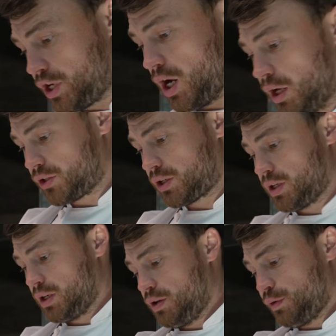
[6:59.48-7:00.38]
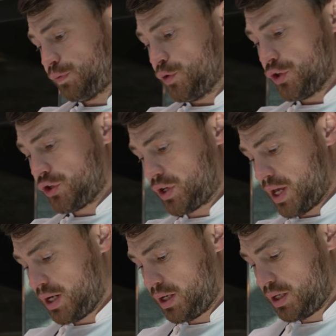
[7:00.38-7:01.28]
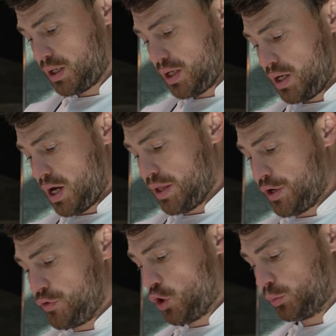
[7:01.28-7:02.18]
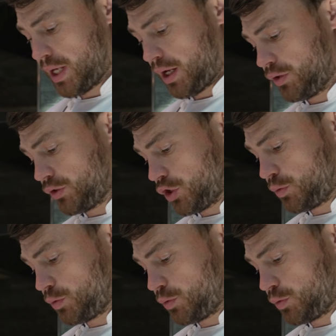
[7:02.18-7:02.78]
cut through the skin and then drop down onto the